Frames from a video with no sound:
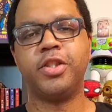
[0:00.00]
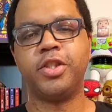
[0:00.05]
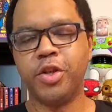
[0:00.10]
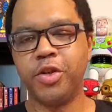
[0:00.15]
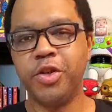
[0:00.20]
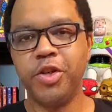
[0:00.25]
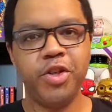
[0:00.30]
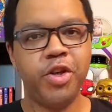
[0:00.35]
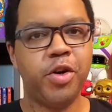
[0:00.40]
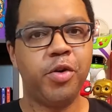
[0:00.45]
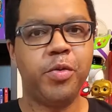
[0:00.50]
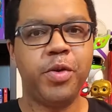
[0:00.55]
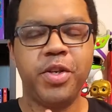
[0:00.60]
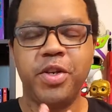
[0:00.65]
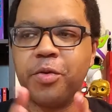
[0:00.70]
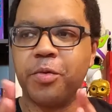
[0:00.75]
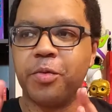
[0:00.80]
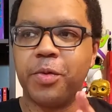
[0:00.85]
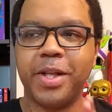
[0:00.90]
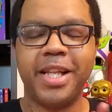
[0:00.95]
So, you know,
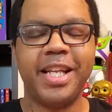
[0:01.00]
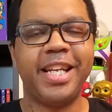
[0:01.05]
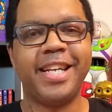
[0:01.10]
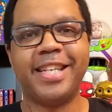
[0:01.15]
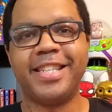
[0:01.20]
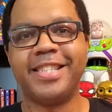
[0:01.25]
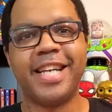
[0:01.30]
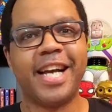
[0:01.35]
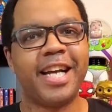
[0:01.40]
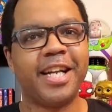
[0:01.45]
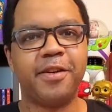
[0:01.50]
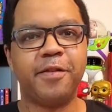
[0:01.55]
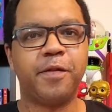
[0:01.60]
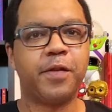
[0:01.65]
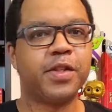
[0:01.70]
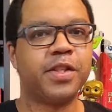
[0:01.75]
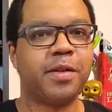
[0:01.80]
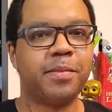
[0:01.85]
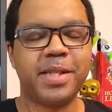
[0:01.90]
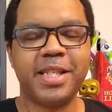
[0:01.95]
when you're really excited
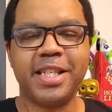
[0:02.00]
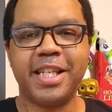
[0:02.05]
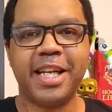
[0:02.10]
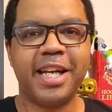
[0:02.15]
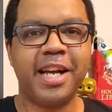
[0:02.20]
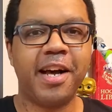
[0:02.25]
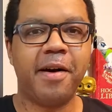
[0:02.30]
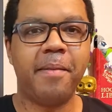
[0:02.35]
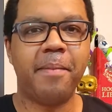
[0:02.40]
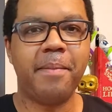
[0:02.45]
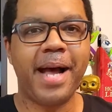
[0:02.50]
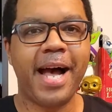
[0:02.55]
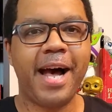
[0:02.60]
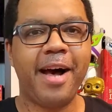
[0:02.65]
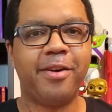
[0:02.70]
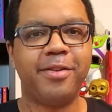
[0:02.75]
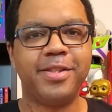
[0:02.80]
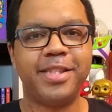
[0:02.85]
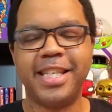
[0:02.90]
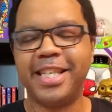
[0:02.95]
for something to come
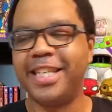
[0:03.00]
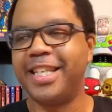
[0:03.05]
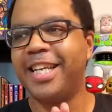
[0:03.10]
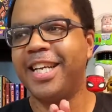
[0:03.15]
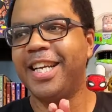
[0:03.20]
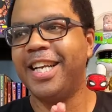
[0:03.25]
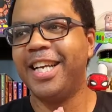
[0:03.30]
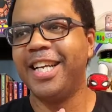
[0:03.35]
out and